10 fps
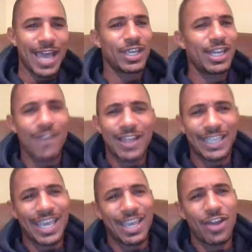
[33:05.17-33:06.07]
He didn't even have to
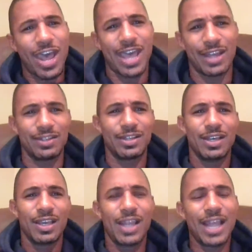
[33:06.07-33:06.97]
give you that.
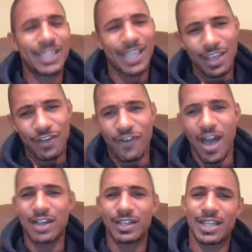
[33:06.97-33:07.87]
He didn't have to give you
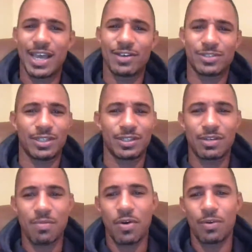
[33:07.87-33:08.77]
500,000.
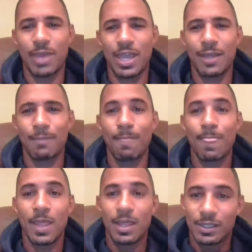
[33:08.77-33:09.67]
Come on, man.
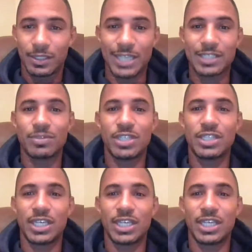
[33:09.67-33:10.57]
That's some G
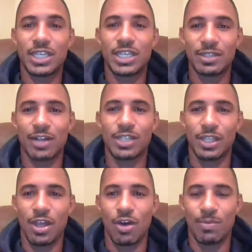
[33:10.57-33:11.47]
shit. Shout out
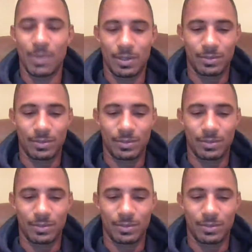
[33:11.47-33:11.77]
to Loma.